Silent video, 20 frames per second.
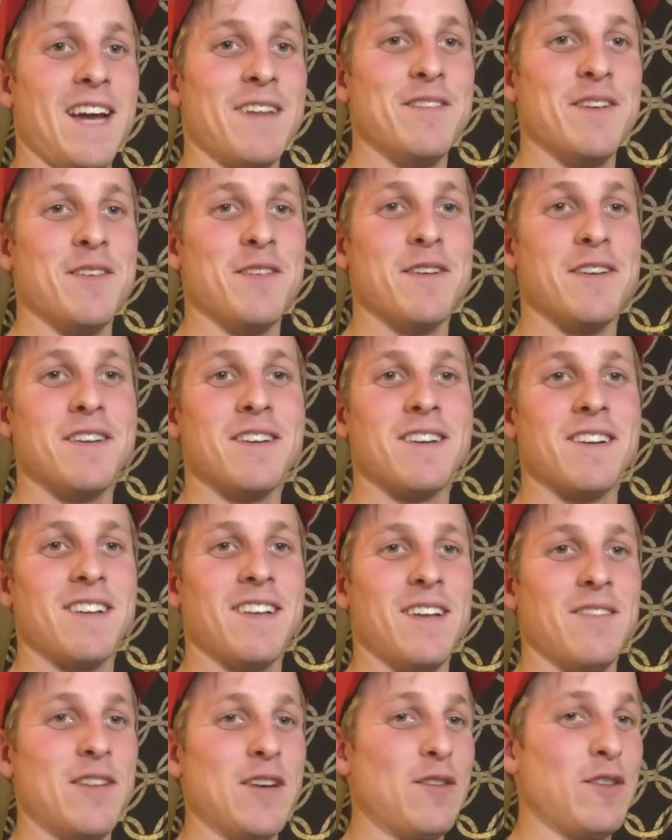i've never
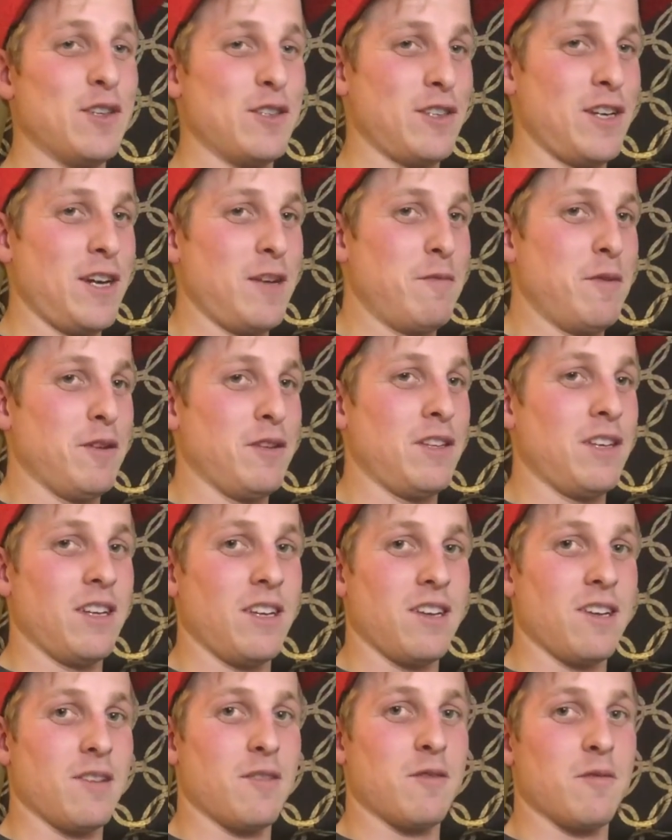i've never tried
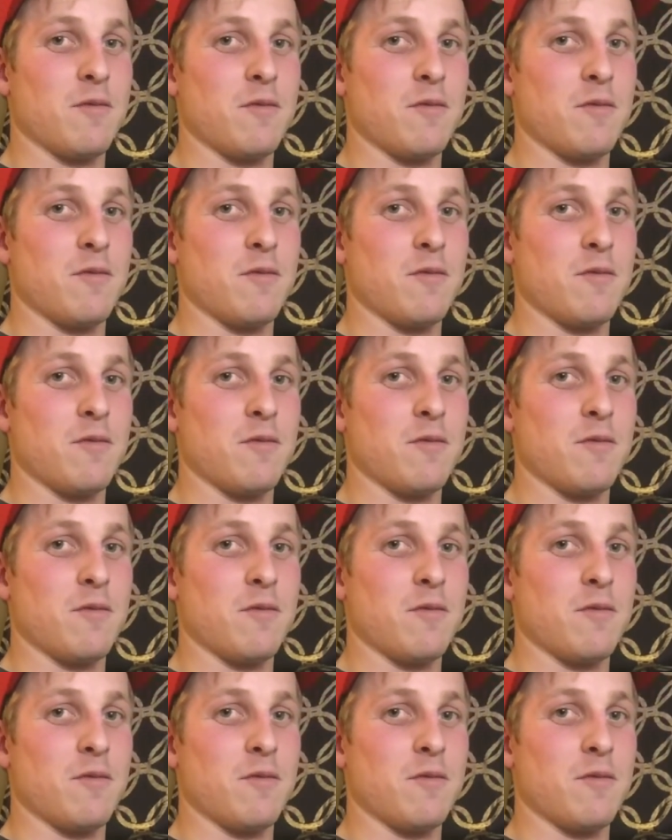melting